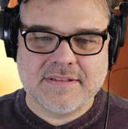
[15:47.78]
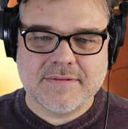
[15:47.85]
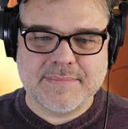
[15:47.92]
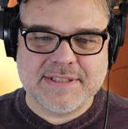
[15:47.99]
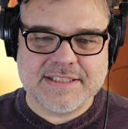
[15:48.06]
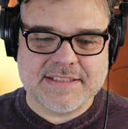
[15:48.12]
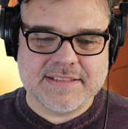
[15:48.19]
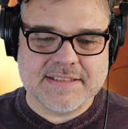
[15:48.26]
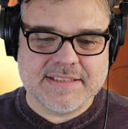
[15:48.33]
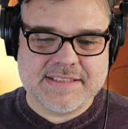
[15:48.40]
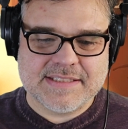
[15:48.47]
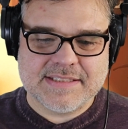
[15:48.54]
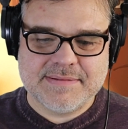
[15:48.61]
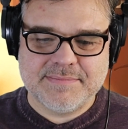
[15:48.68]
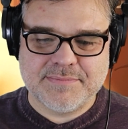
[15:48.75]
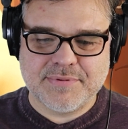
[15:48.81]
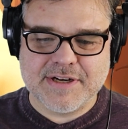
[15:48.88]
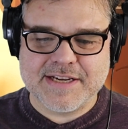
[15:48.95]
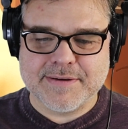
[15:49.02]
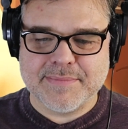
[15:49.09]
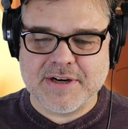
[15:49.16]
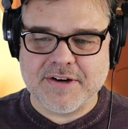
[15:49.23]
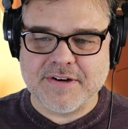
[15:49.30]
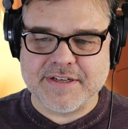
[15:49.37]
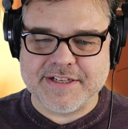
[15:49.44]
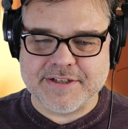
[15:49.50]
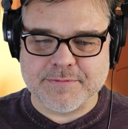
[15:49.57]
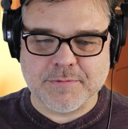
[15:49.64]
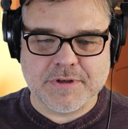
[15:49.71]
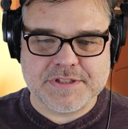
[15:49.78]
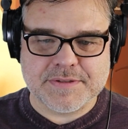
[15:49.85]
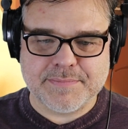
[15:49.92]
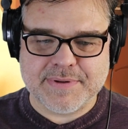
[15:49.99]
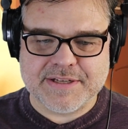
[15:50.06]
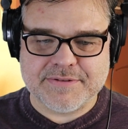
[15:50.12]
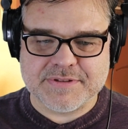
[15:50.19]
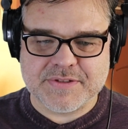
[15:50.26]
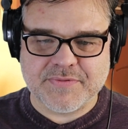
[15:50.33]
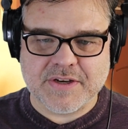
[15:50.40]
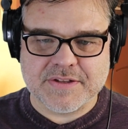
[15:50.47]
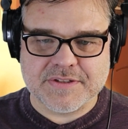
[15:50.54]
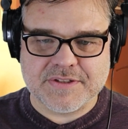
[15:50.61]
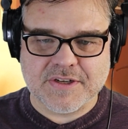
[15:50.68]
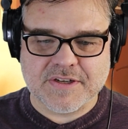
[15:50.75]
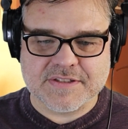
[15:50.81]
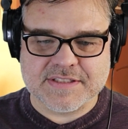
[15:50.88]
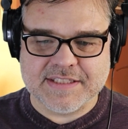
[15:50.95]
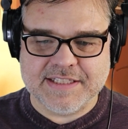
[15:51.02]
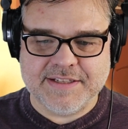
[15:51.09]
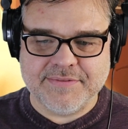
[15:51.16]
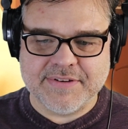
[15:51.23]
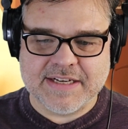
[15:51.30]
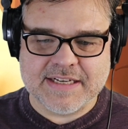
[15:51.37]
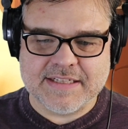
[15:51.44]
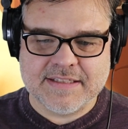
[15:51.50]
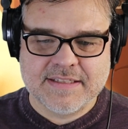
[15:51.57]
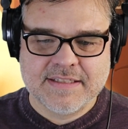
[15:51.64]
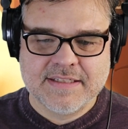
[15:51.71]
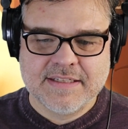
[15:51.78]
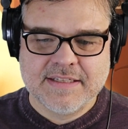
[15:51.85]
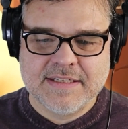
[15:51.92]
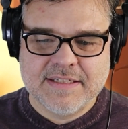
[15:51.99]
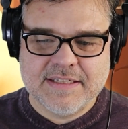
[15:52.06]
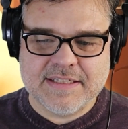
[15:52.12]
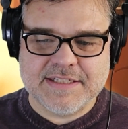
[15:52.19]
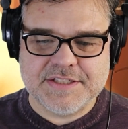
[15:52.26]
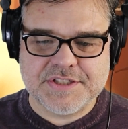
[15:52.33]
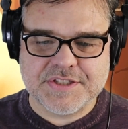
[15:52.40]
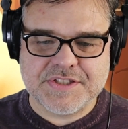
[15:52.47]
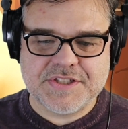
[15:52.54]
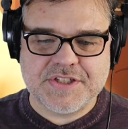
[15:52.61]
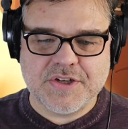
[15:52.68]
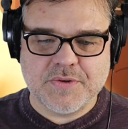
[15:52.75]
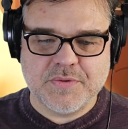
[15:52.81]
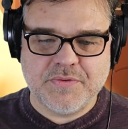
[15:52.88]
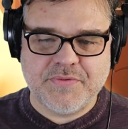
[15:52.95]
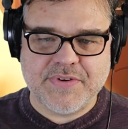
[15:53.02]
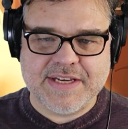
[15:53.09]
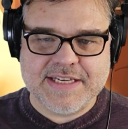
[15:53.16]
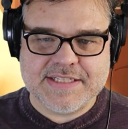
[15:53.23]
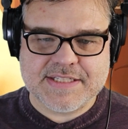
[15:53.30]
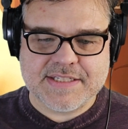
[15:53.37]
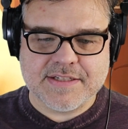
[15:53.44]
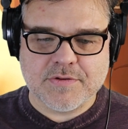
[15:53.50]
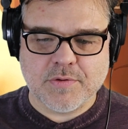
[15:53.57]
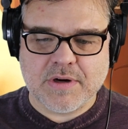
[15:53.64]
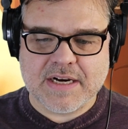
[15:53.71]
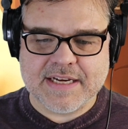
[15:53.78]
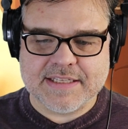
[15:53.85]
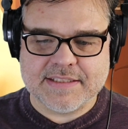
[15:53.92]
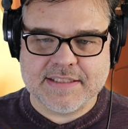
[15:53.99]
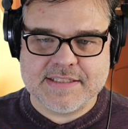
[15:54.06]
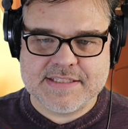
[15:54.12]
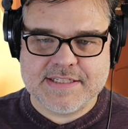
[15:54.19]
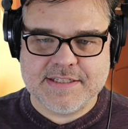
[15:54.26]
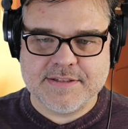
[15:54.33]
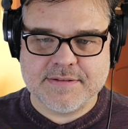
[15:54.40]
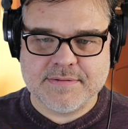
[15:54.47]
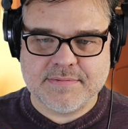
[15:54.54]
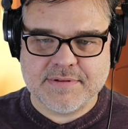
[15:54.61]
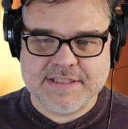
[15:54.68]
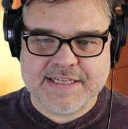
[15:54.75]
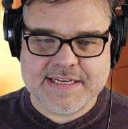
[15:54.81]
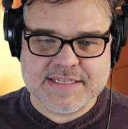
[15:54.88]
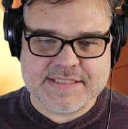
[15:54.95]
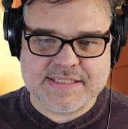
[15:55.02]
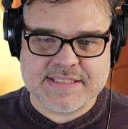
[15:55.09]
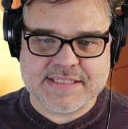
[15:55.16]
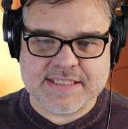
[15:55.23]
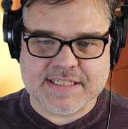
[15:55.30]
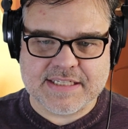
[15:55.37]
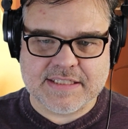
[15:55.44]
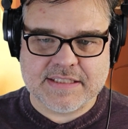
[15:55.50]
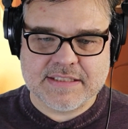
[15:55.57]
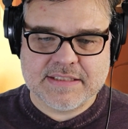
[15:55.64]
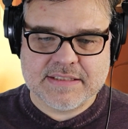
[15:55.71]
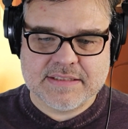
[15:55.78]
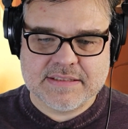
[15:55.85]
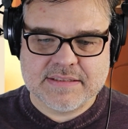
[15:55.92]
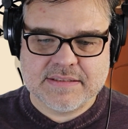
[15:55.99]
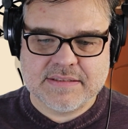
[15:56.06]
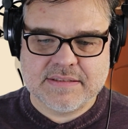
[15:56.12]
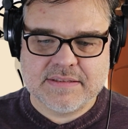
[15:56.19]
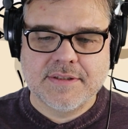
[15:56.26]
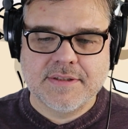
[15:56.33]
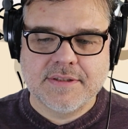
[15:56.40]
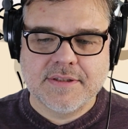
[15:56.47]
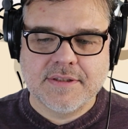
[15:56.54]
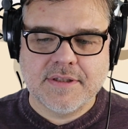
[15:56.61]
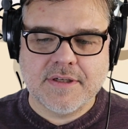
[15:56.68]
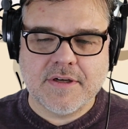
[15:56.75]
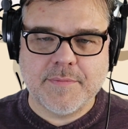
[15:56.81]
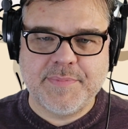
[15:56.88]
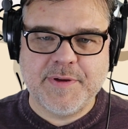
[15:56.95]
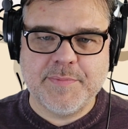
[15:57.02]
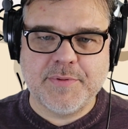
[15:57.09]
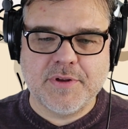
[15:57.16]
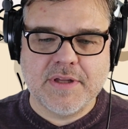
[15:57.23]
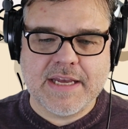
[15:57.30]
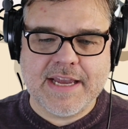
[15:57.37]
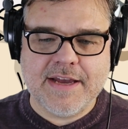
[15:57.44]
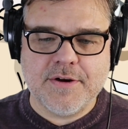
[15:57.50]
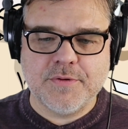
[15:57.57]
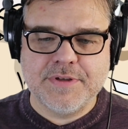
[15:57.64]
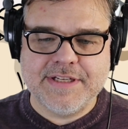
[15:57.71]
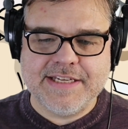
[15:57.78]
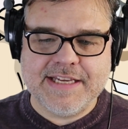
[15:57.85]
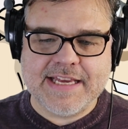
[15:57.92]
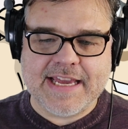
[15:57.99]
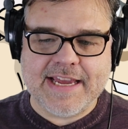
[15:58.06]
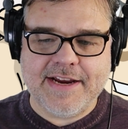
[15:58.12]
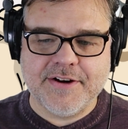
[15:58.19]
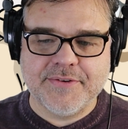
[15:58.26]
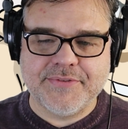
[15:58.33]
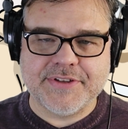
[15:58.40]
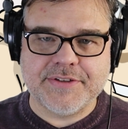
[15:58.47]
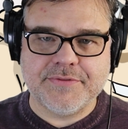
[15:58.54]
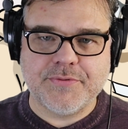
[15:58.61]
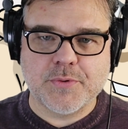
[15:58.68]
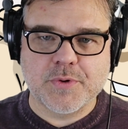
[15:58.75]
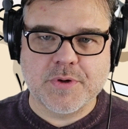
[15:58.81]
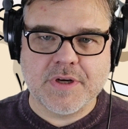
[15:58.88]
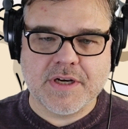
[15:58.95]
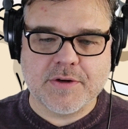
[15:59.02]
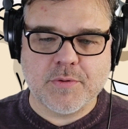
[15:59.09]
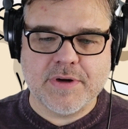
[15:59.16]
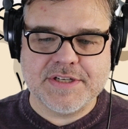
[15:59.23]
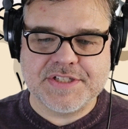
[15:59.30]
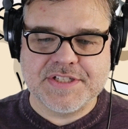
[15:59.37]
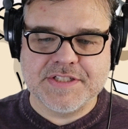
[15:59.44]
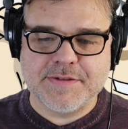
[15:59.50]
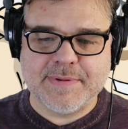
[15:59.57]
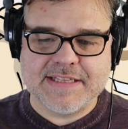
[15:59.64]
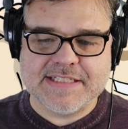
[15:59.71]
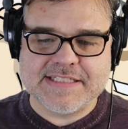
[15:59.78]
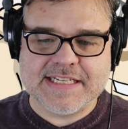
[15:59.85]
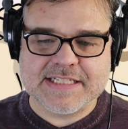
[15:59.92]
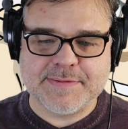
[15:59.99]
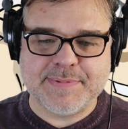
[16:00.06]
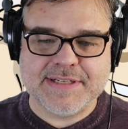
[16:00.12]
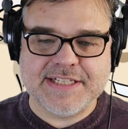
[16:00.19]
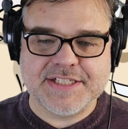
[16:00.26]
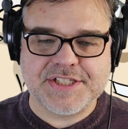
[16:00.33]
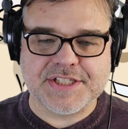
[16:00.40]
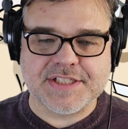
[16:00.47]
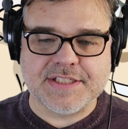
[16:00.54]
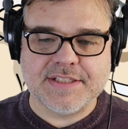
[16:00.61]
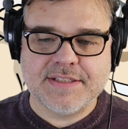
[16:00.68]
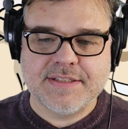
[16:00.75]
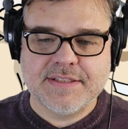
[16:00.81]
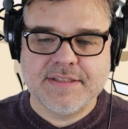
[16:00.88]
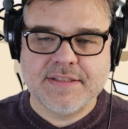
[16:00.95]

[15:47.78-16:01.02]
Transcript: Oh my goodness. Breaking my heart here watching Petra's father talk to Levi. And he's just stone-faced and quiet. Let's hear what he has to say. Oh, people hounding Erwin for questions about this expedition.